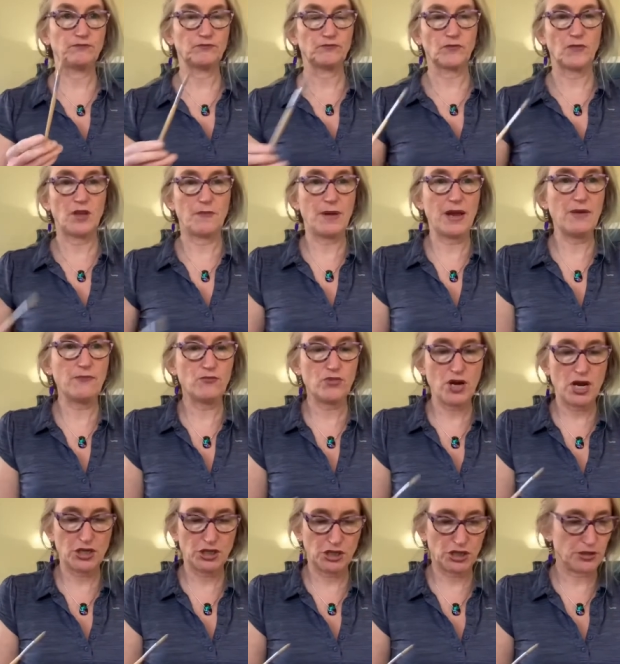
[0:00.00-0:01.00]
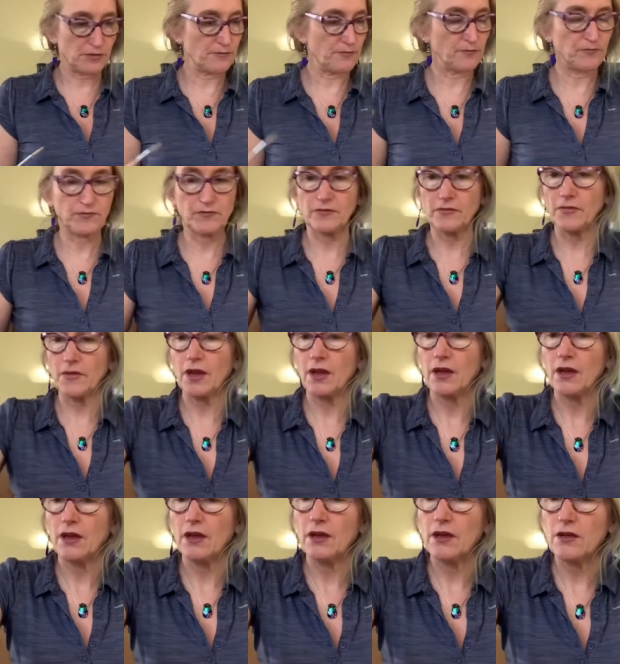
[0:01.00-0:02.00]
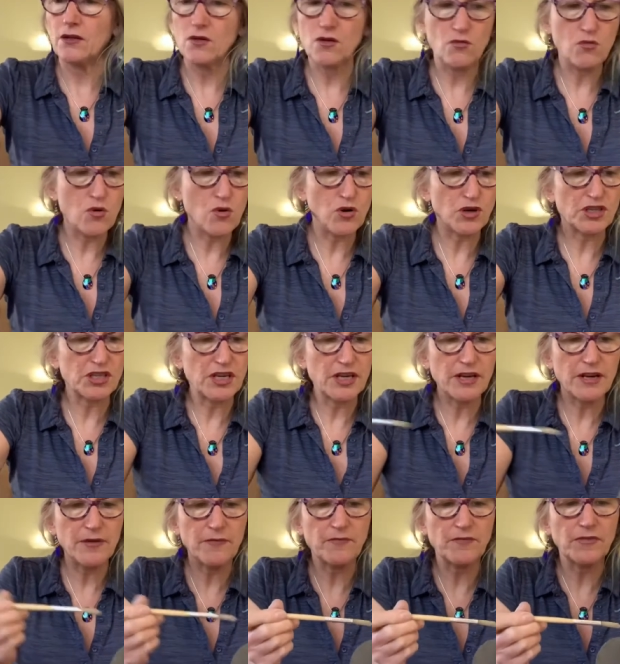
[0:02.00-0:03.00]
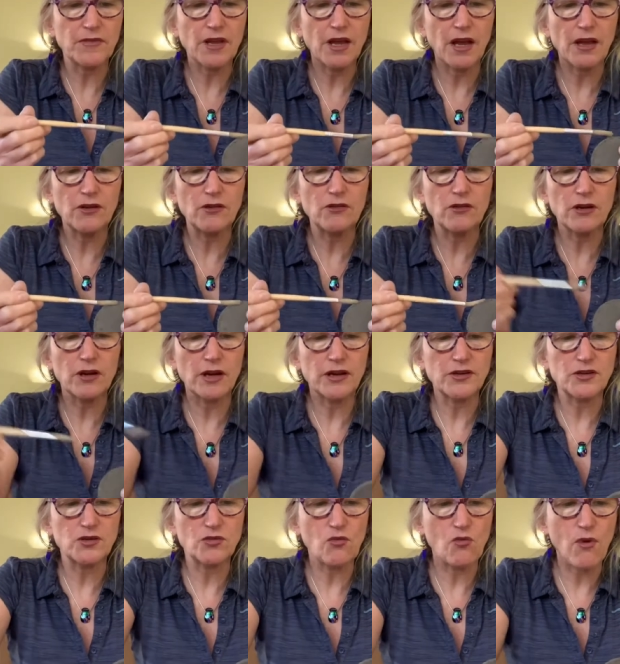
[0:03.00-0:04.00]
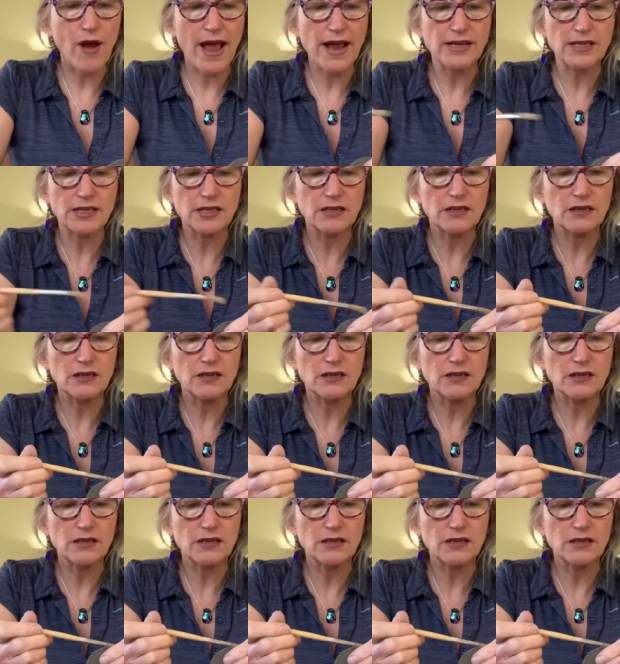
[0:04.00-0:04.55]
your paintbrush, your water, and you're going to wet